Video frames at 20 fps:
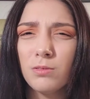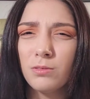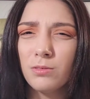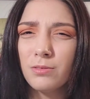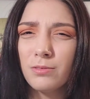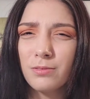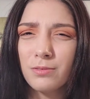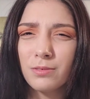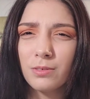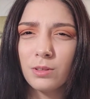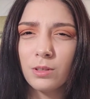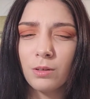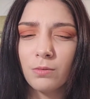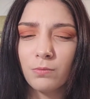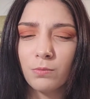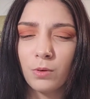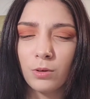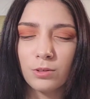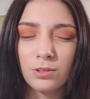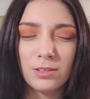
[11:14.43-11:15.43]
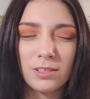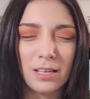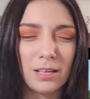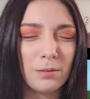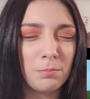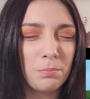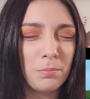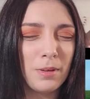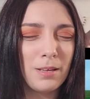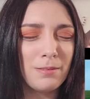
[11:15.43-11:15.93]
Oh,
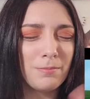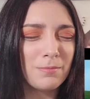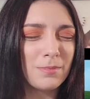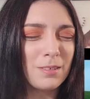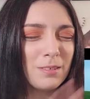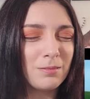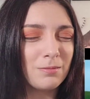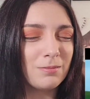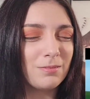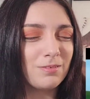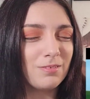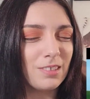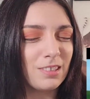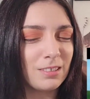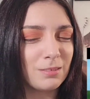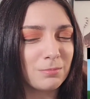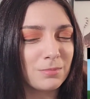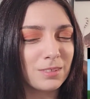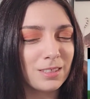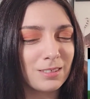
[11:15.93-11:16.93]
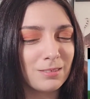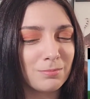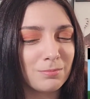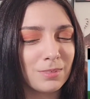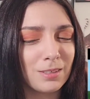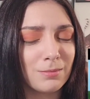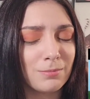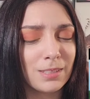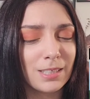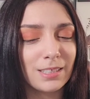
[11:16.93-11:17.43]
the
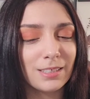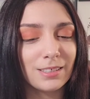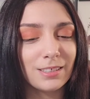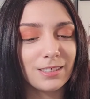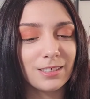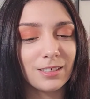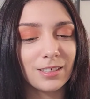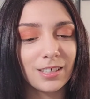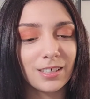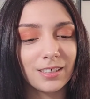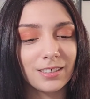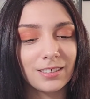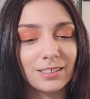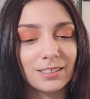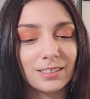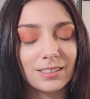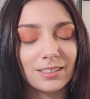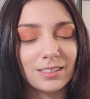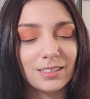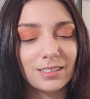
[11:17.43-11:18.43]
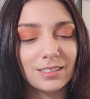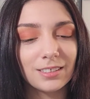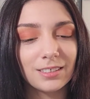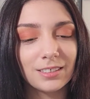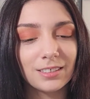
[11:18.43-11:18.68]
Hanbin, baby, you're killing it.